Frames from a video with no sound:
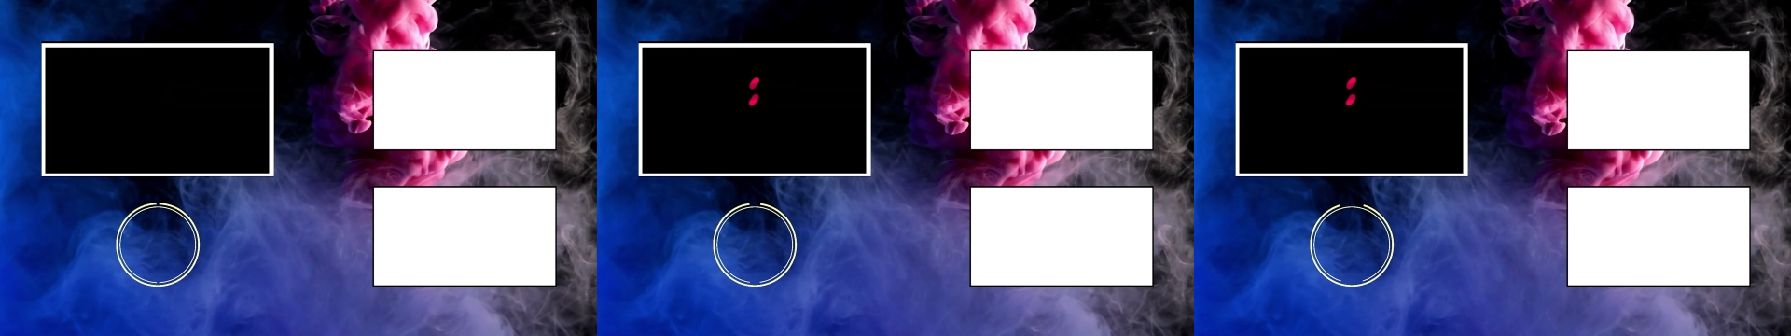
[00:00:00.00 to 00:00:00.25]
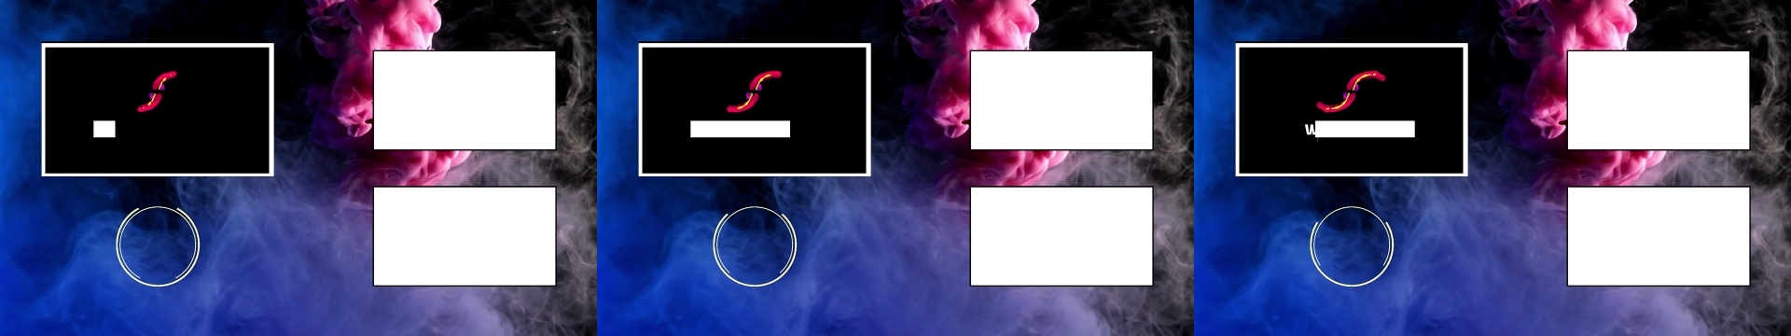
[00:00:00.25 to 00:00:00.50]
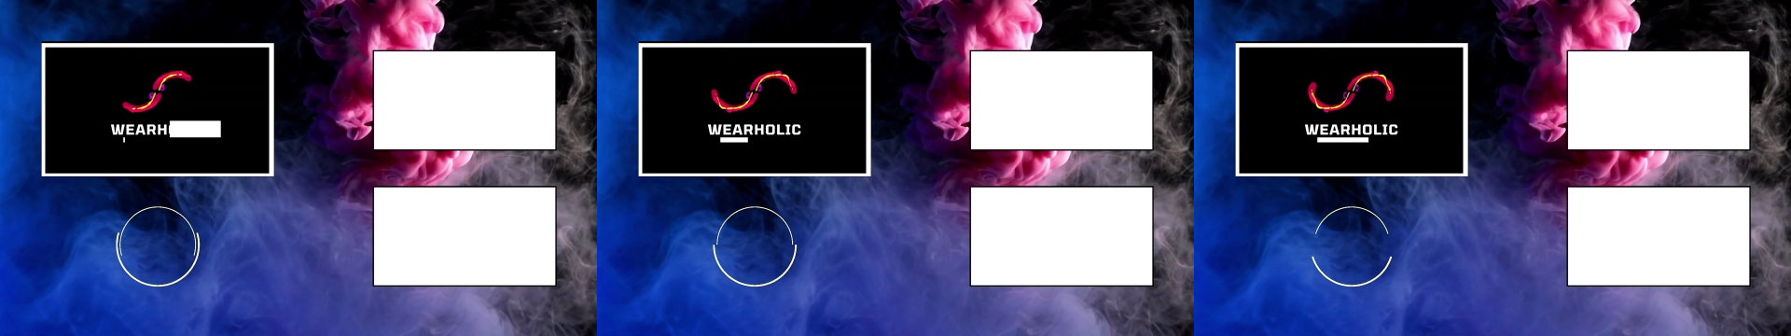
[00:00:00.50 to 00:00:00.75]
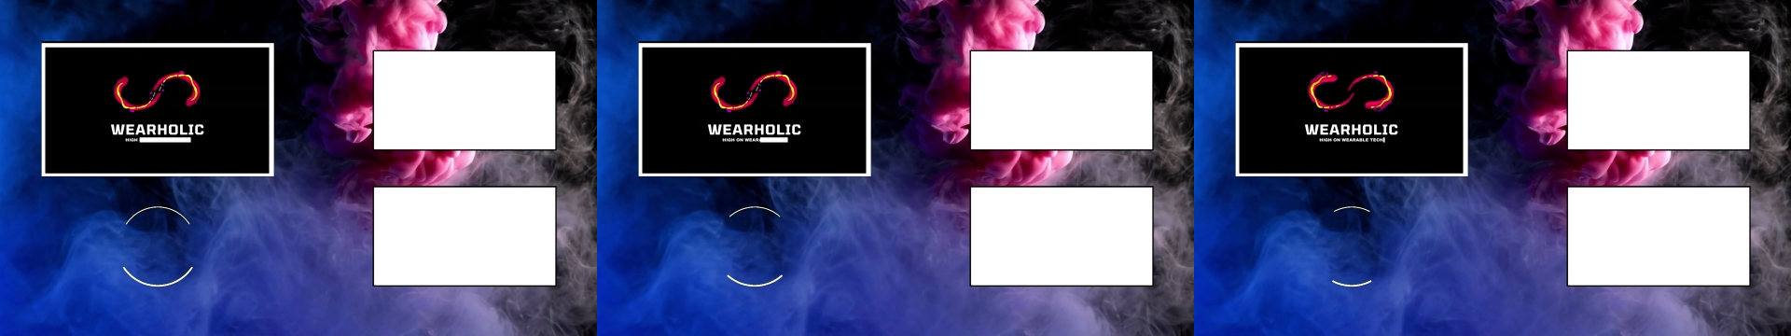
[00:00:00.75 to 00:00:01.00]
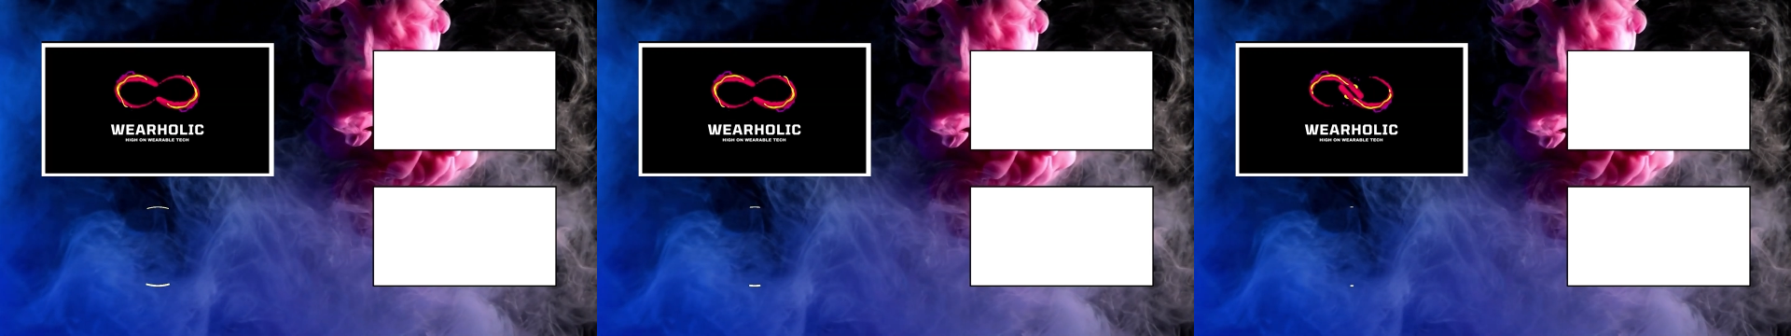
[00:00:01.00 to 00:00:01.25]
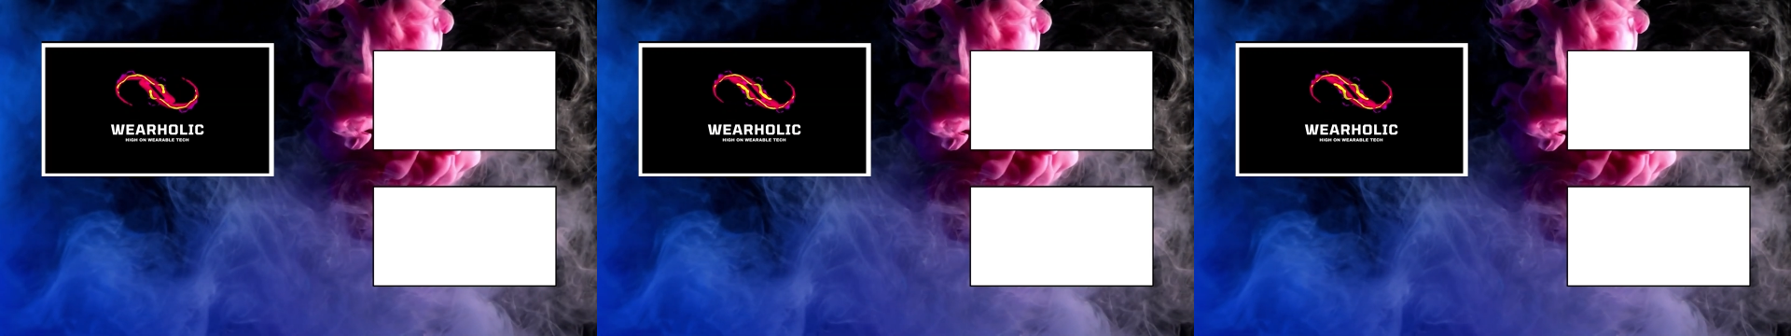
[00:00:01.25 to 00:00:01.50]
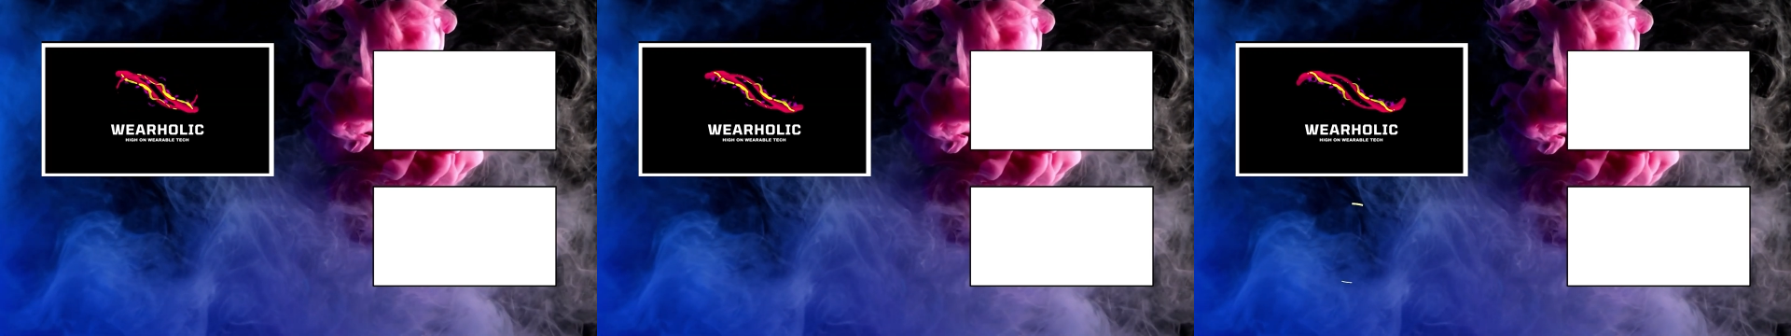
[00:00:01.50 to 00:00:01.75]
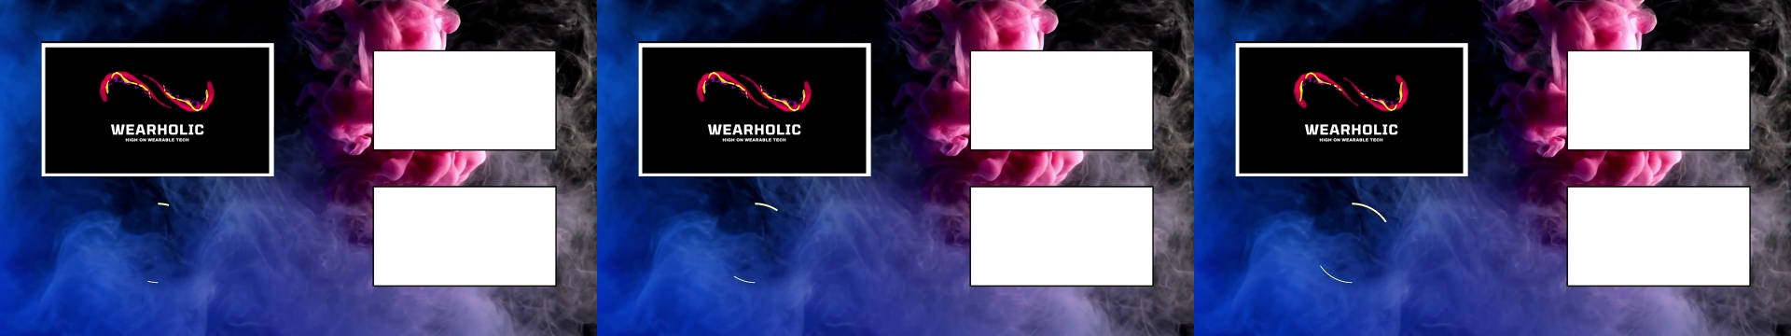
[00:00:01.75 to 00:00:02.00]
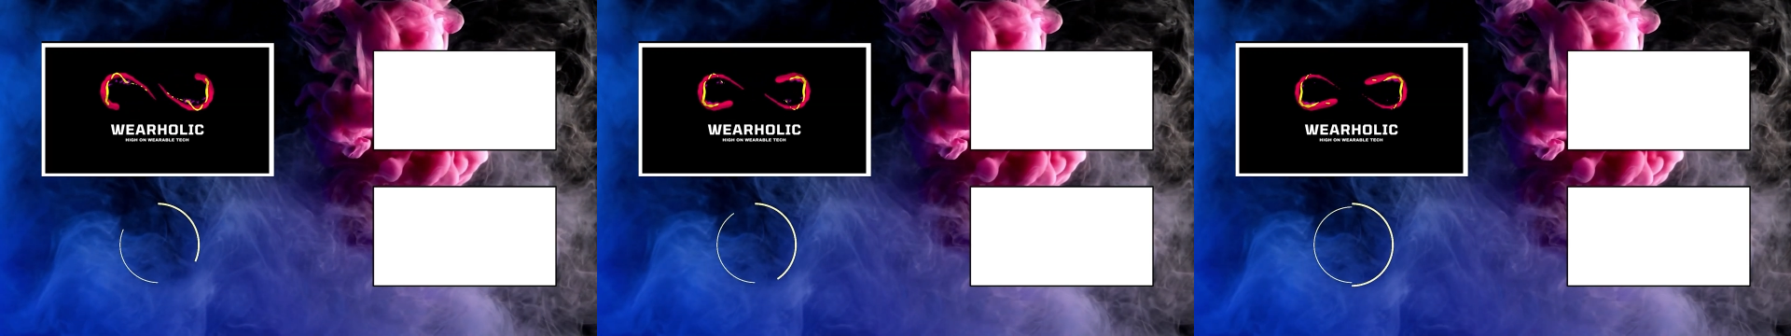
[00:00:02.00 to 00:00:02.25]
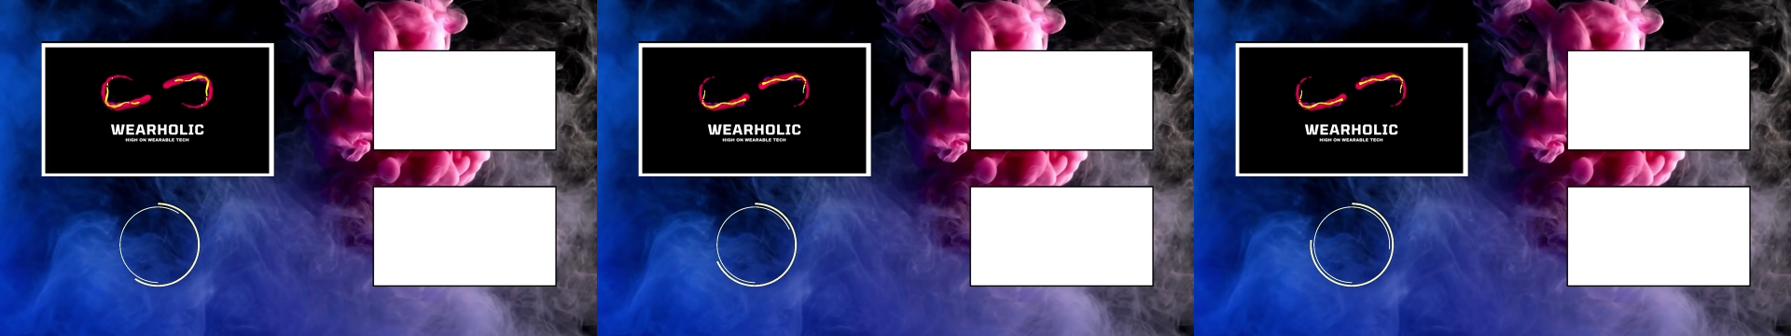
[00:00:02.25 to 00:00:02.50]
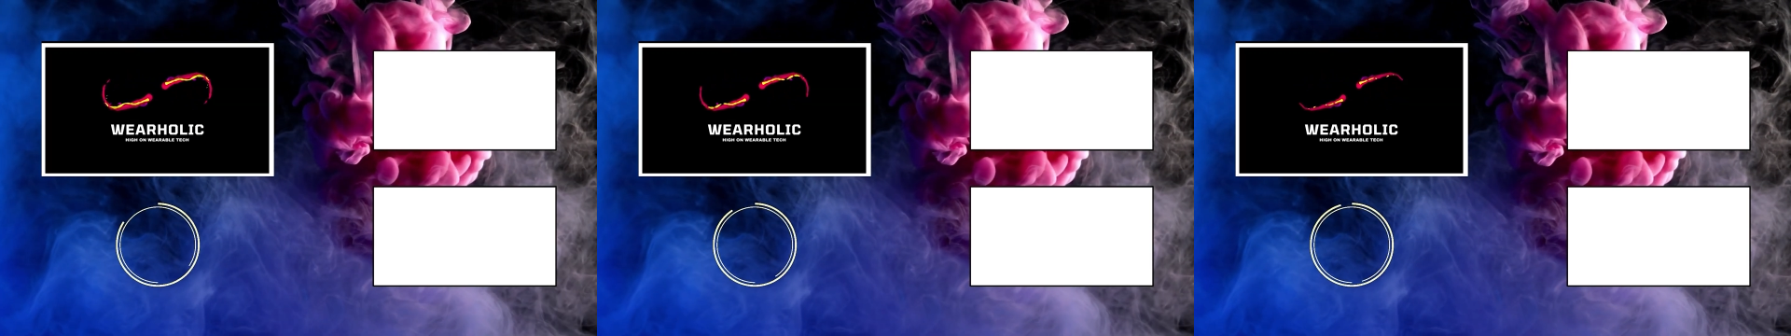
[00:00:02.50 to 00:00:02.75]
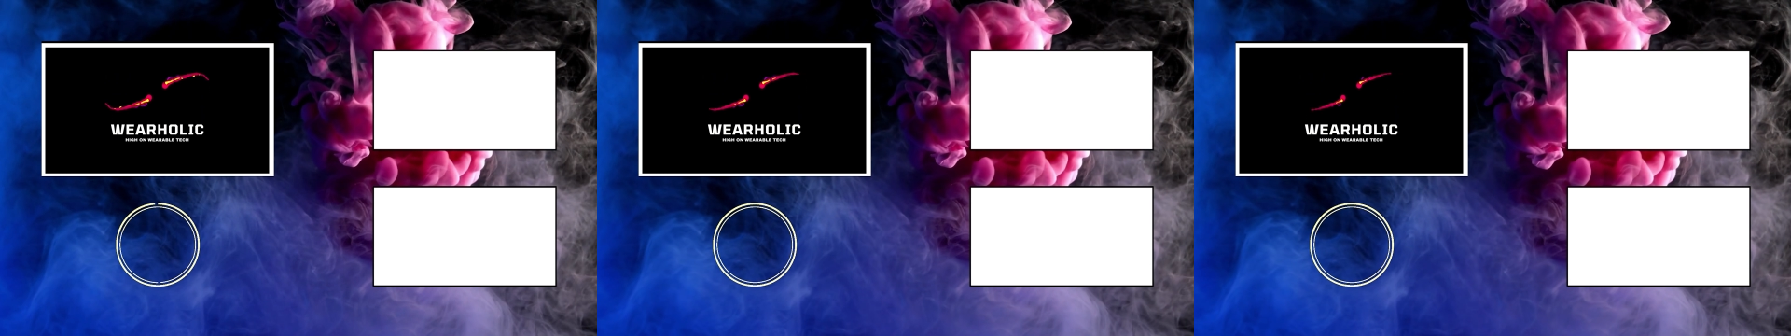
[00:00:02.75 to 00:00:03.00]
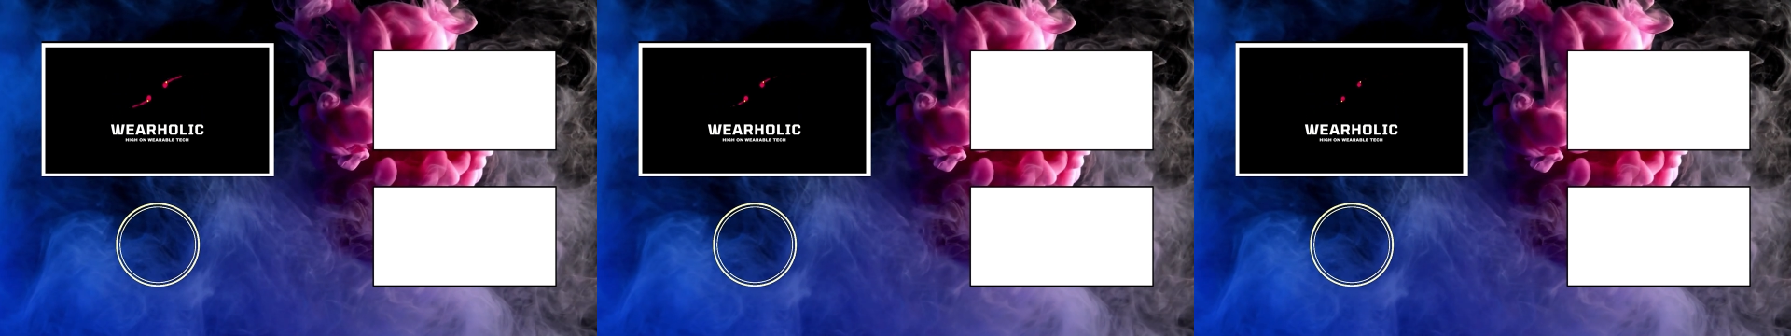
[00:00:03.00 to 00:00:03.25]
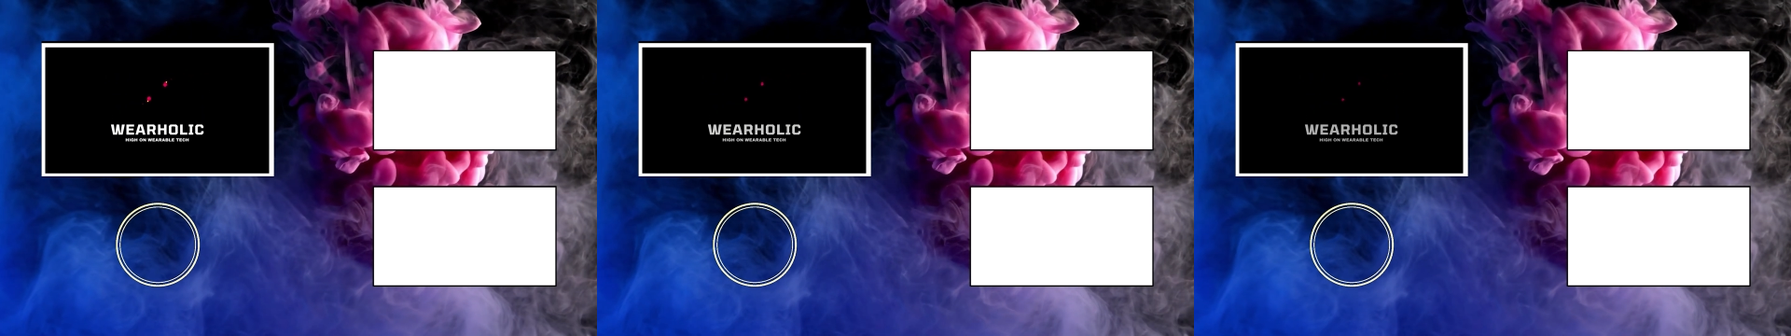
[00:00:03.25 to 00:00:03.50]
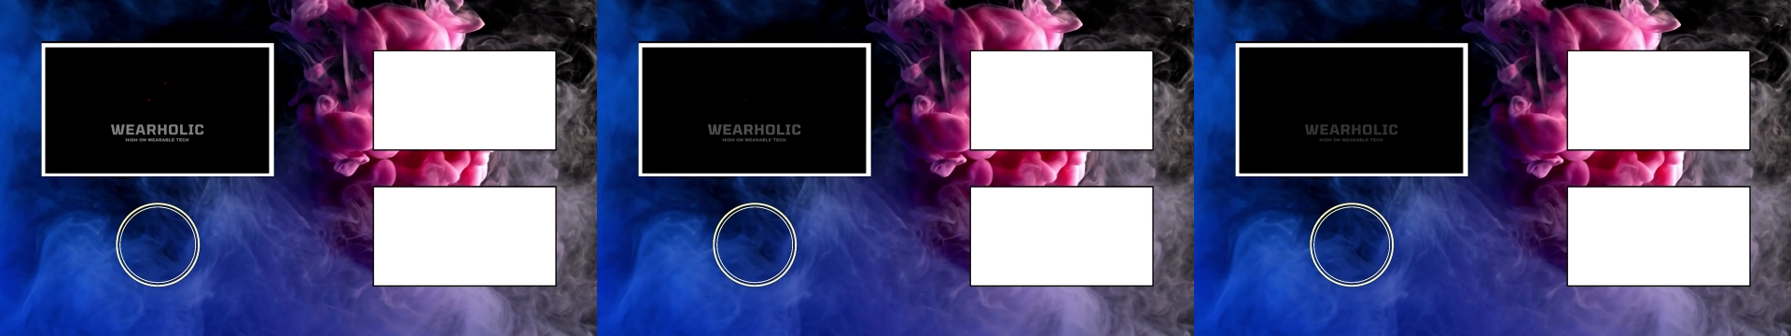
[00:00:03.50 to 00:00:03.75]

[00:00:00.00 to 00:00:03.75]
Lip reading: (no speaker visible)